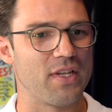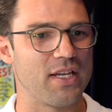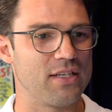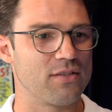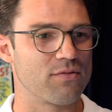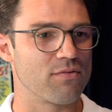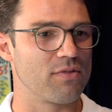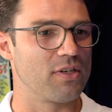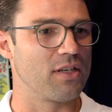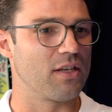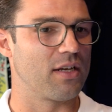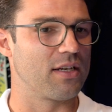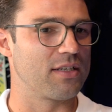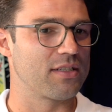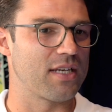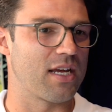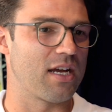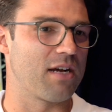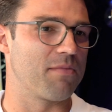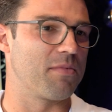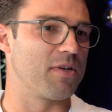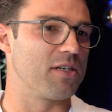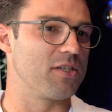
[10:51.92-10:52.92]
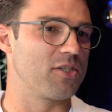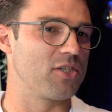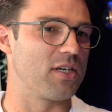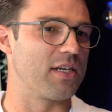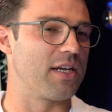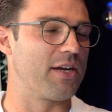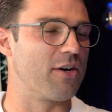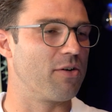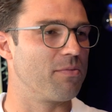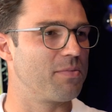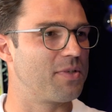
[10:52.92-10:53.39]
he's realized how much it
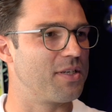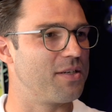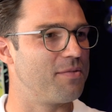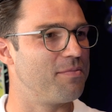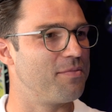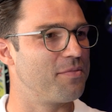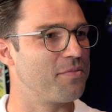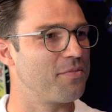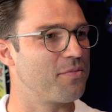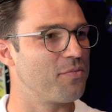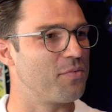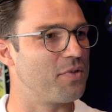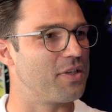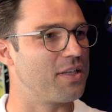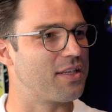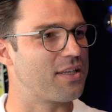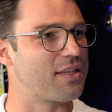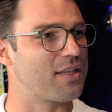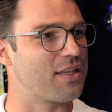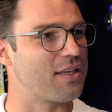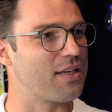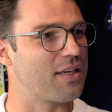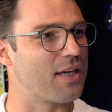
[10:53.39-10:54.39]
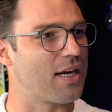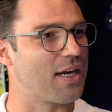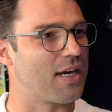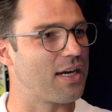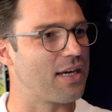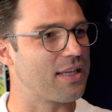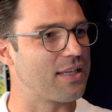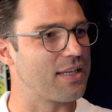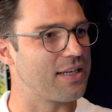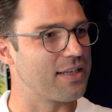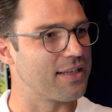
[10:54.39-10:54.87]
helped him with
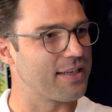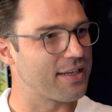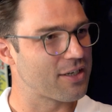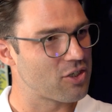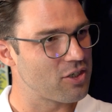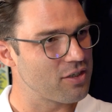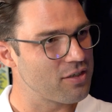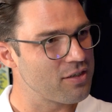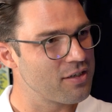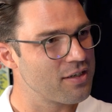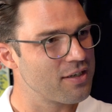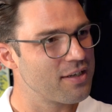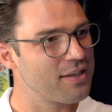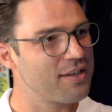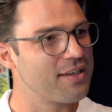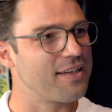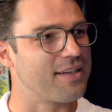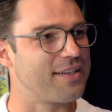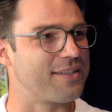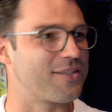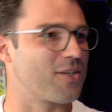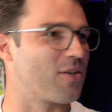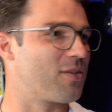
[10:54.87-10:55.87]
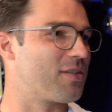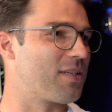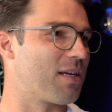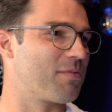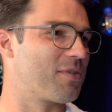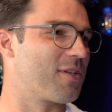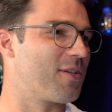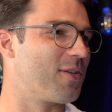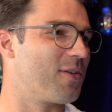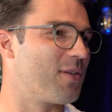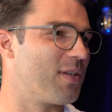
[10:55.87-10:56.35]
the election. And so he's
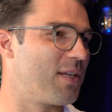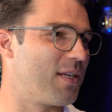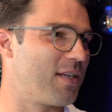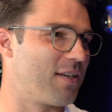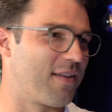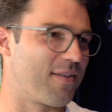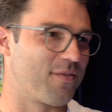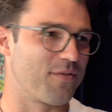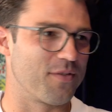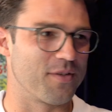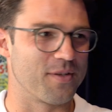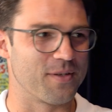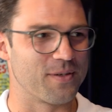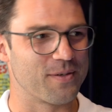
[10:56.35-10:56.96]
absolutely in love with